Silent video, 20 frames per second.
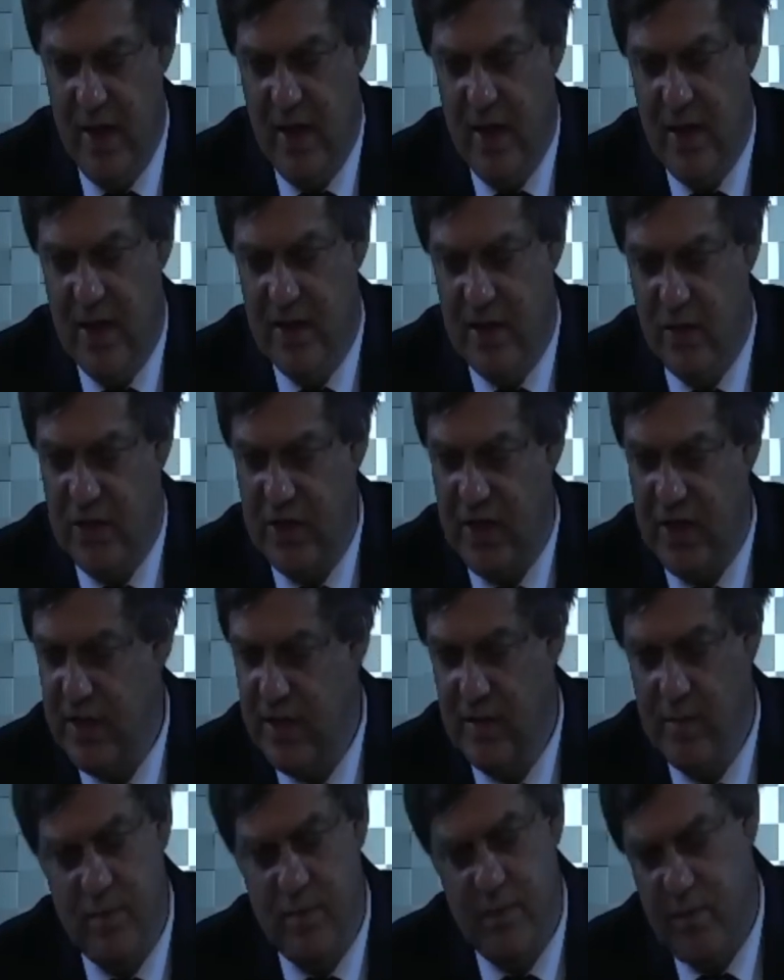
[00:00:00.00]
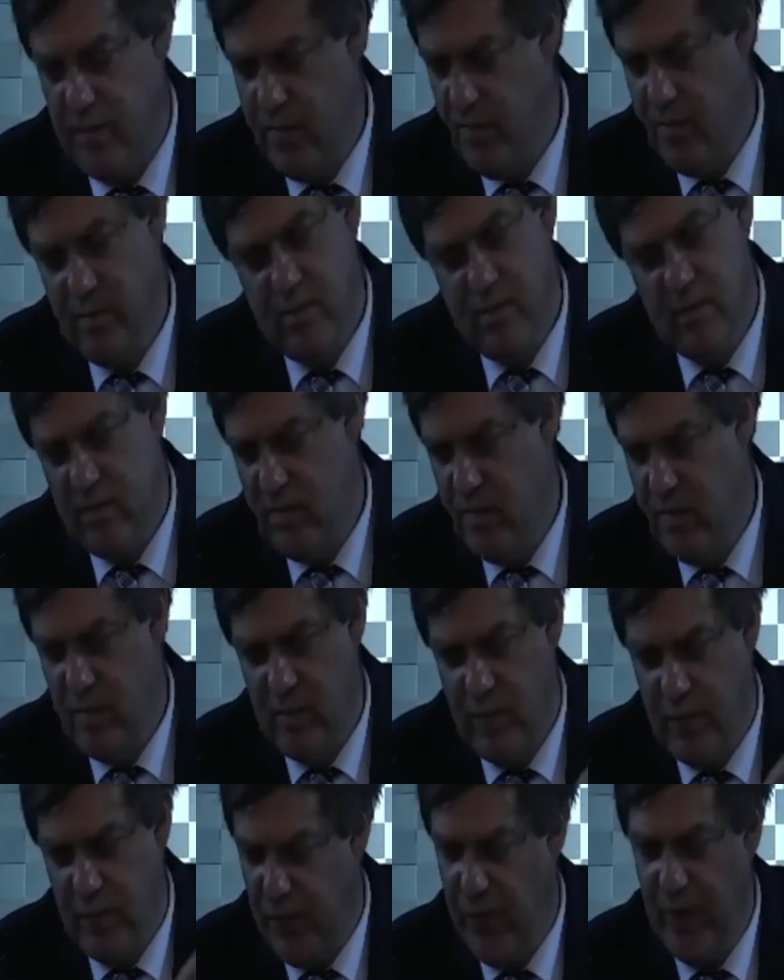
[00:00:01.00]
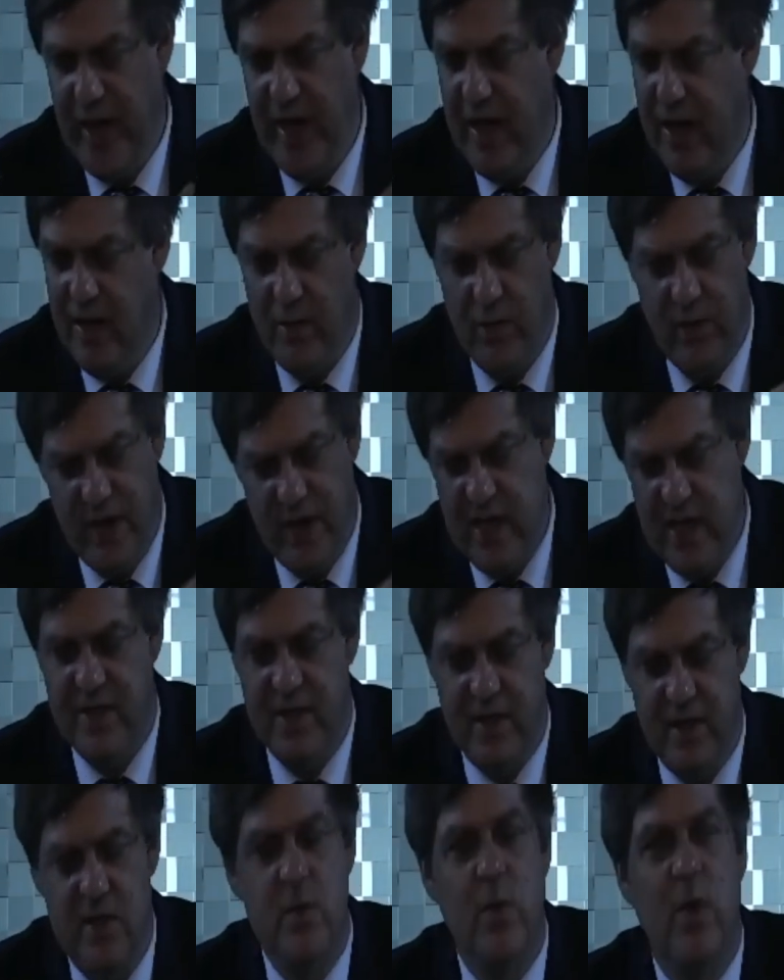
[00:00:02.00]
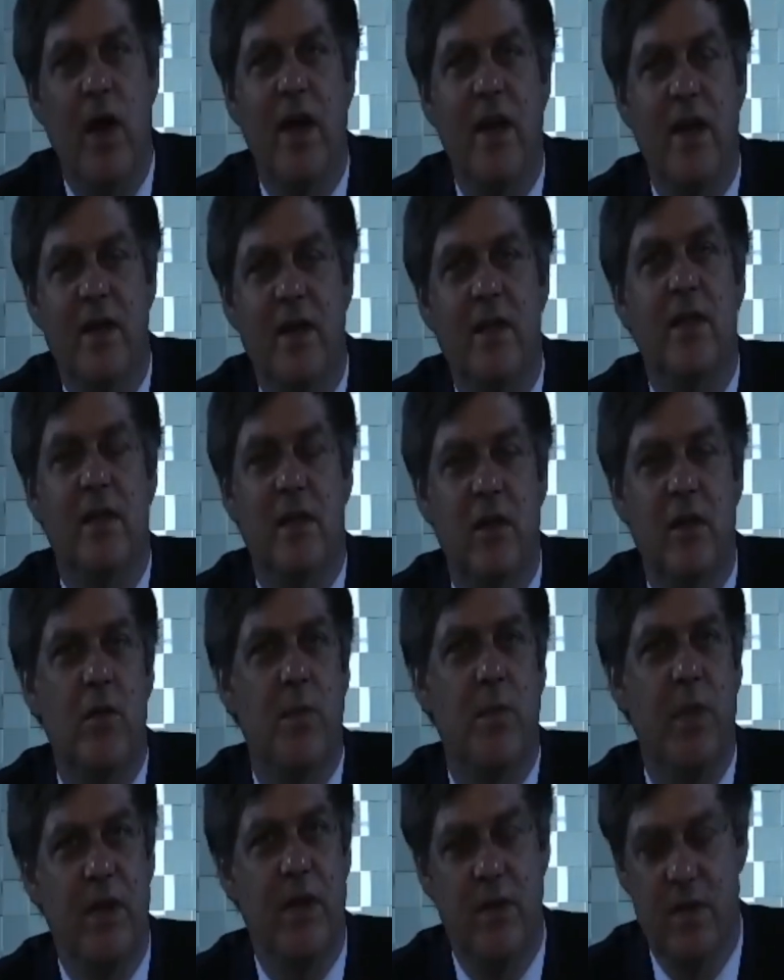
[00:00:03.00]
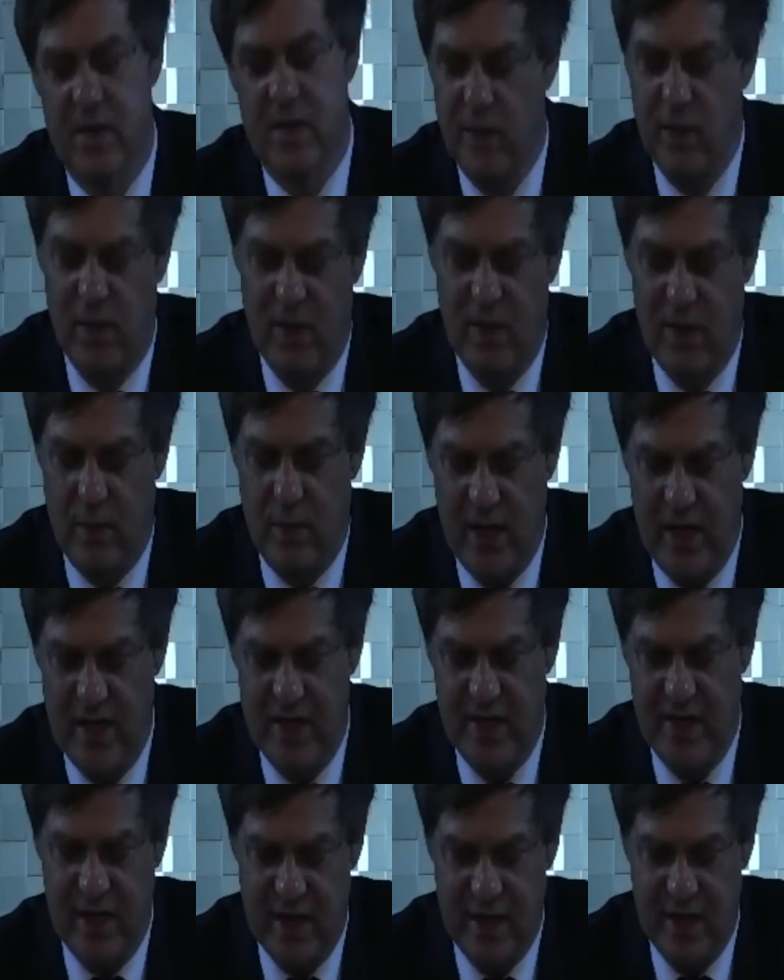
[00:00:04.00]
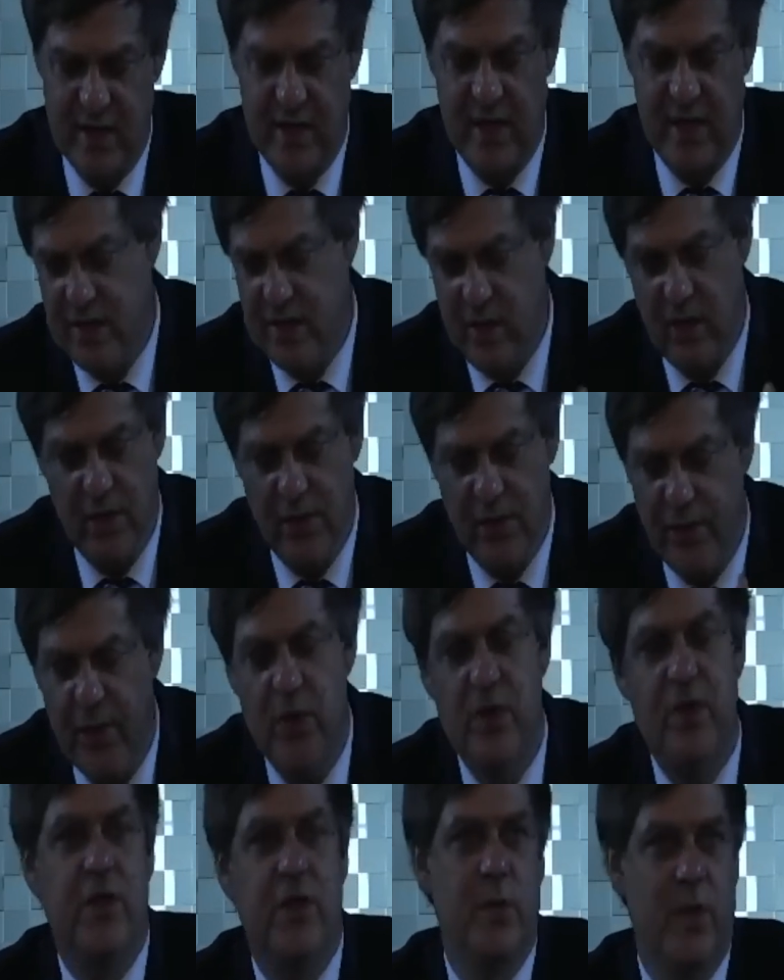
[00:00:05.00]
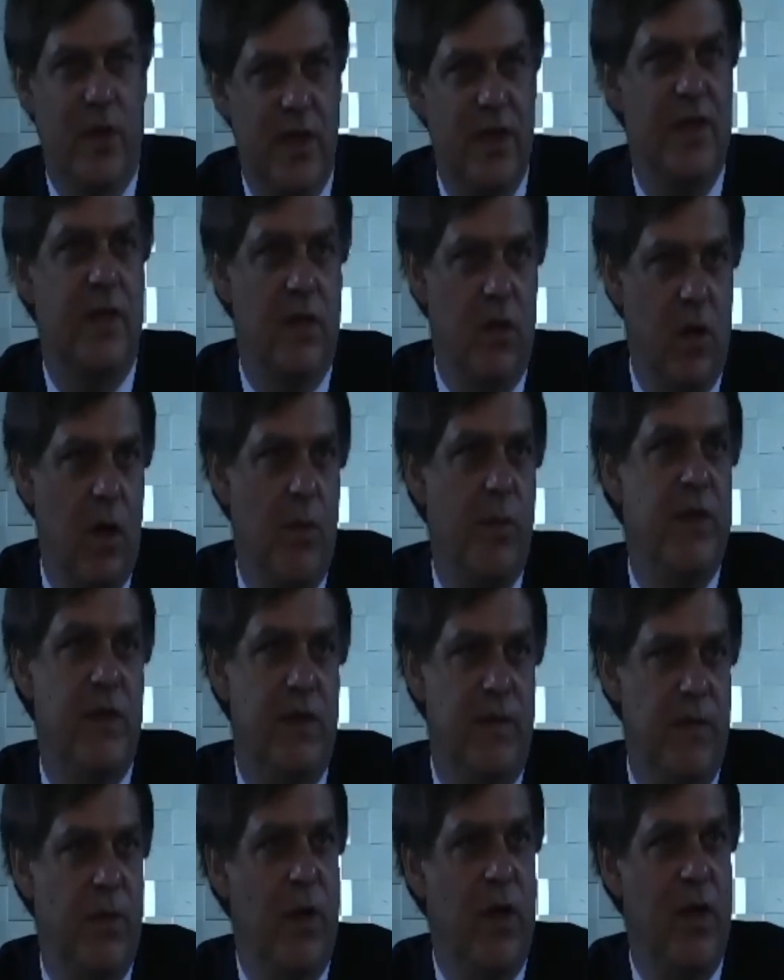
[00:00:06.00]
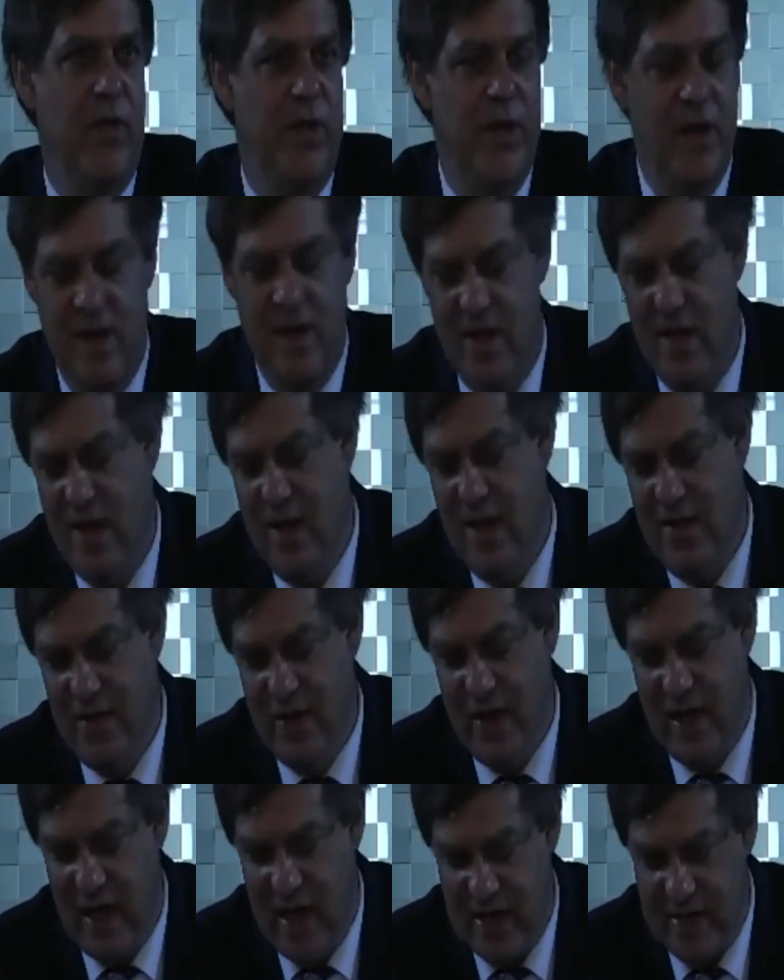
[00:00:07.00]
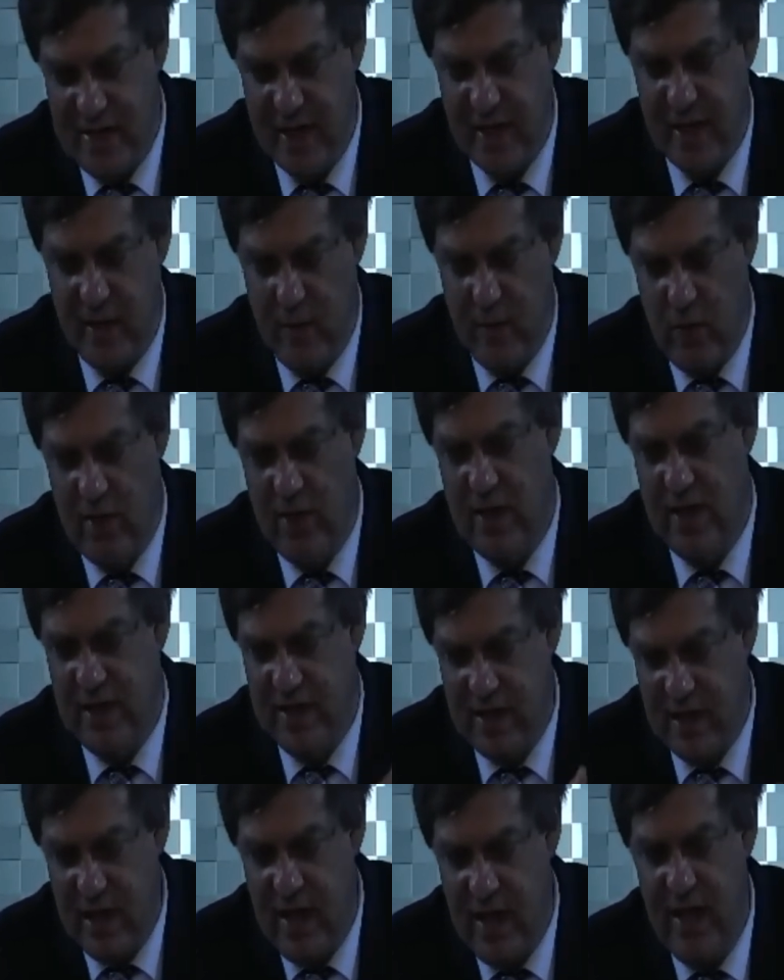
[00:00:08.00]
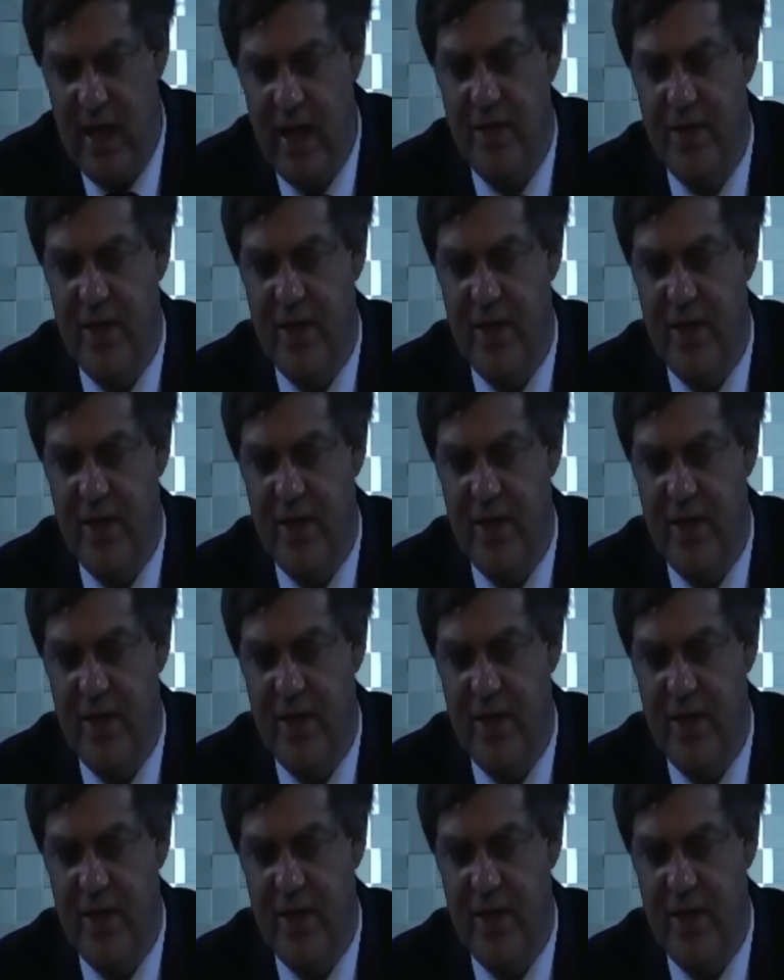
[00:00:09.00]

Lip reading: So just 3 reasons why it could be useful and why it is necessary. So the first one is the normative one, the classical one. It is clear that